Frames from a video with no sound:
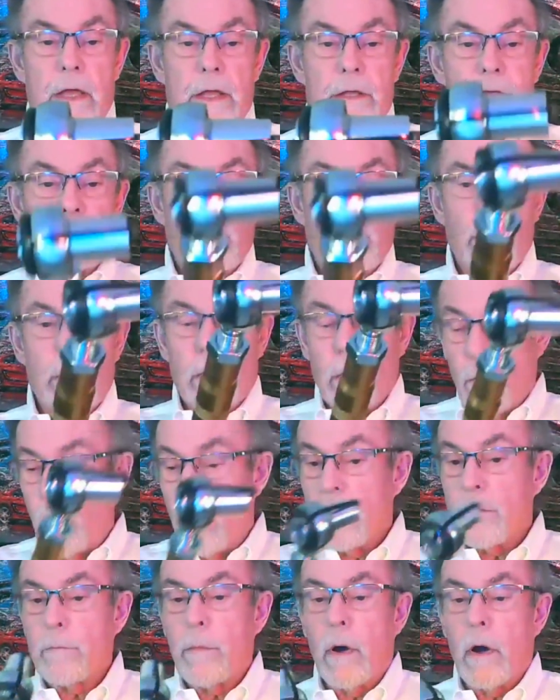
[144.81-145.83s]
is only
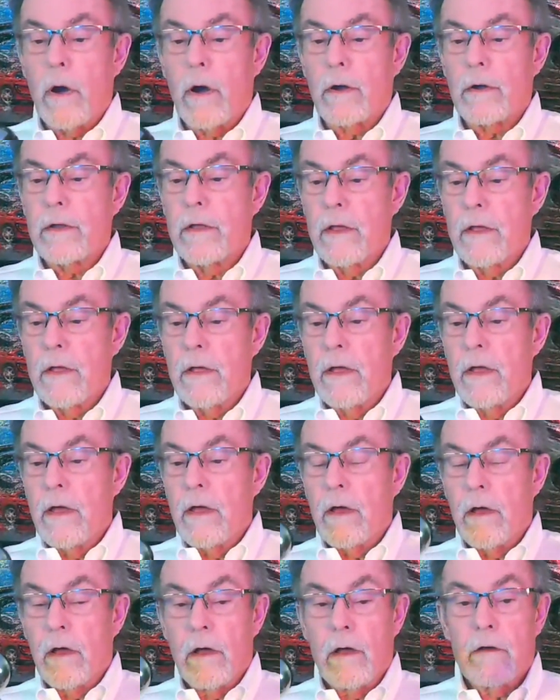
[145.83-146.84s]
one part
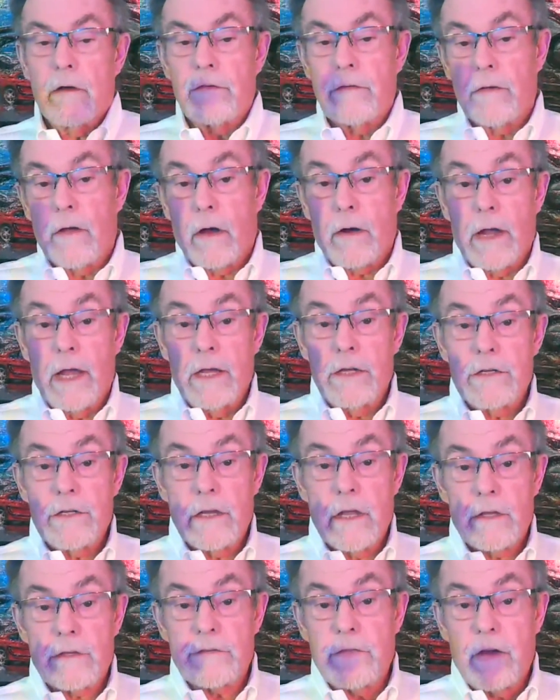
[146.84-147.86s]
of our
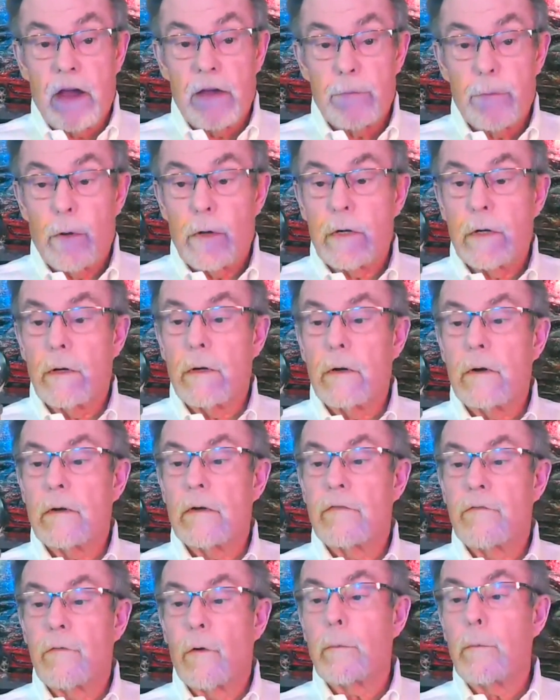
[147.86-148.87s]
AGS 5.0,
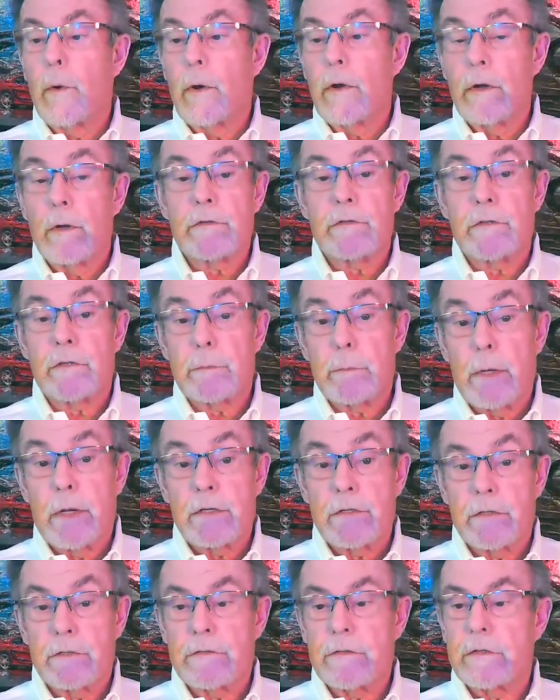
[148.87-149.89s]
4.0
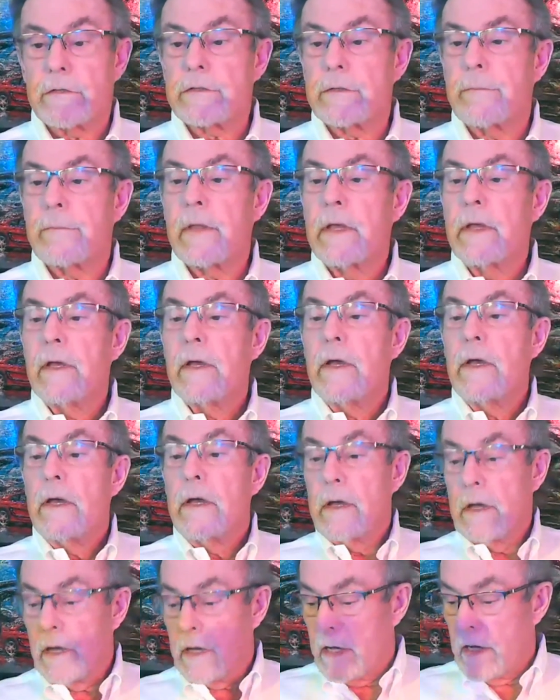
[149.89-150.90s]
suspension system
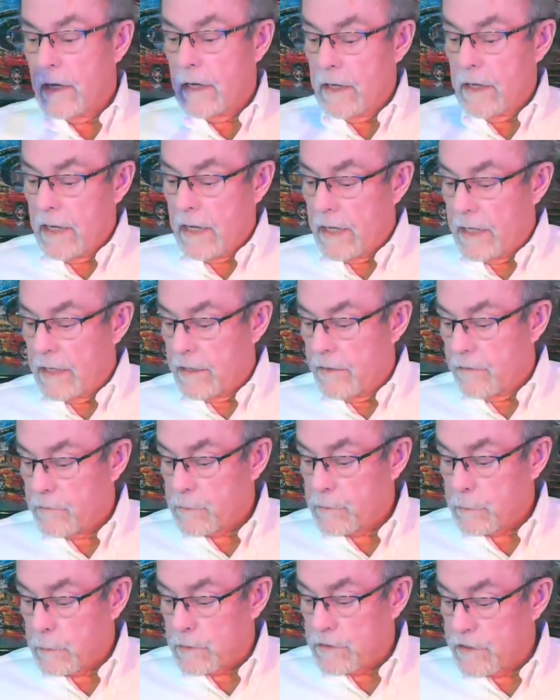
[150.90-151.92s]
uh, and
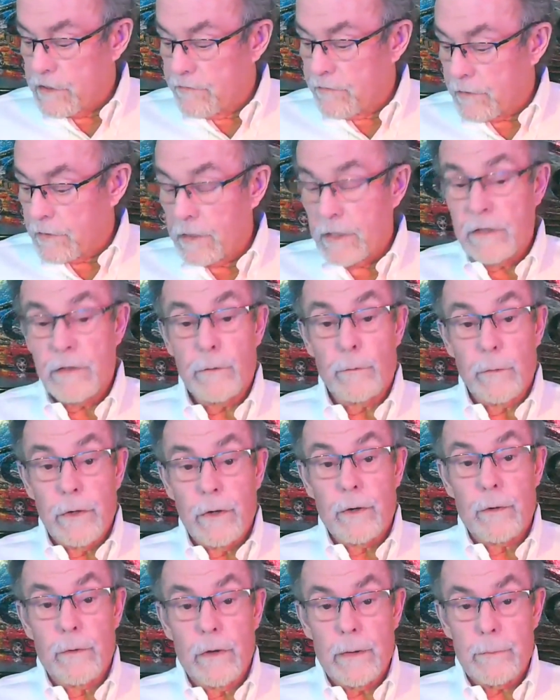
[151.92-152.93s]
specifically the
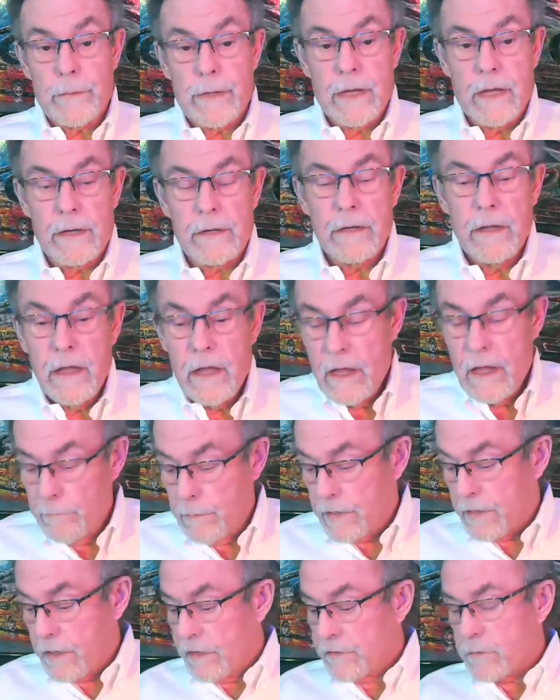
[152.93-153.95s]
rear grip kit,
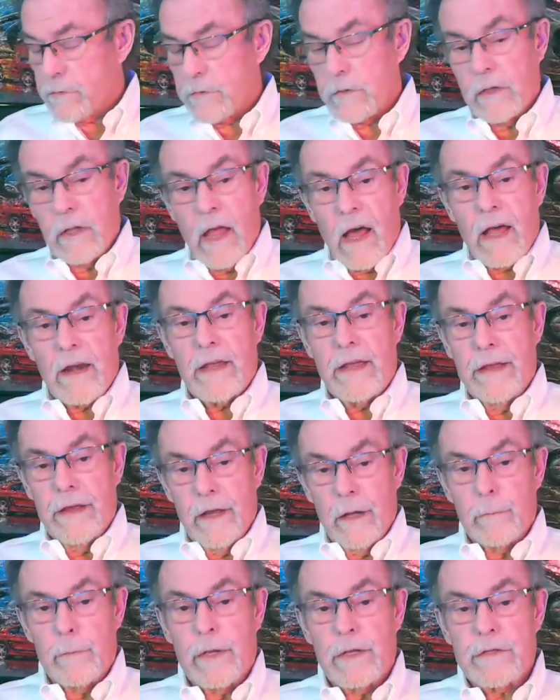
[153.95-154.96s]
because there's a lot of
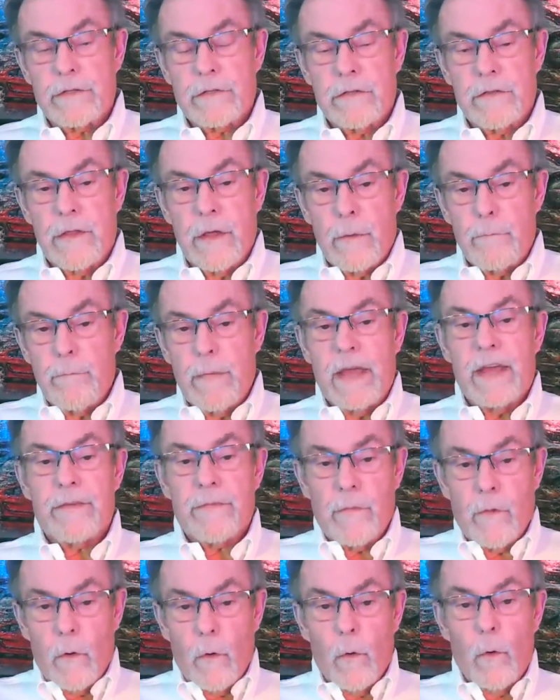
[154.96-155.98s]
elements that make
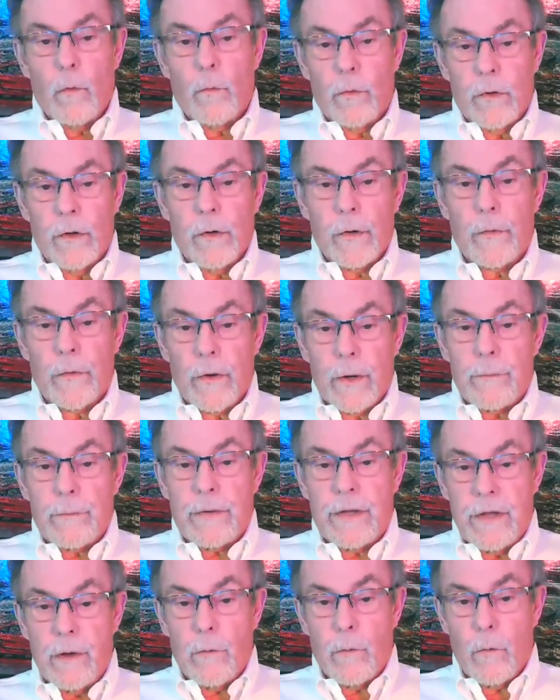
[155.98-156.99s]
the whole rear grip
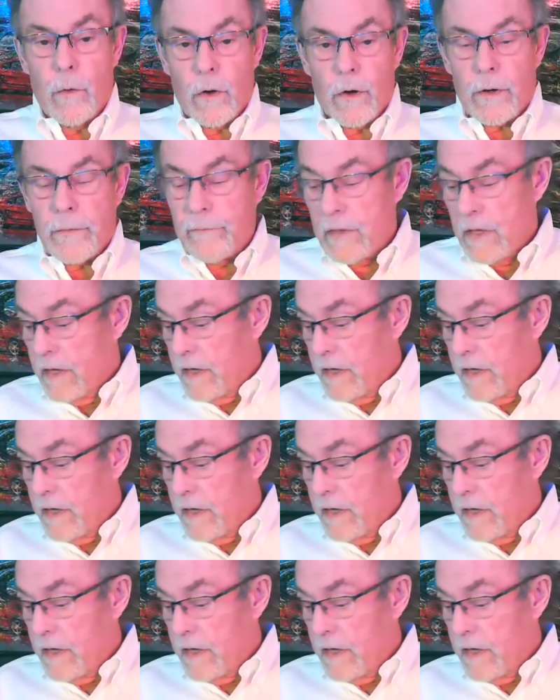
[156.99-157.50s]
kit work.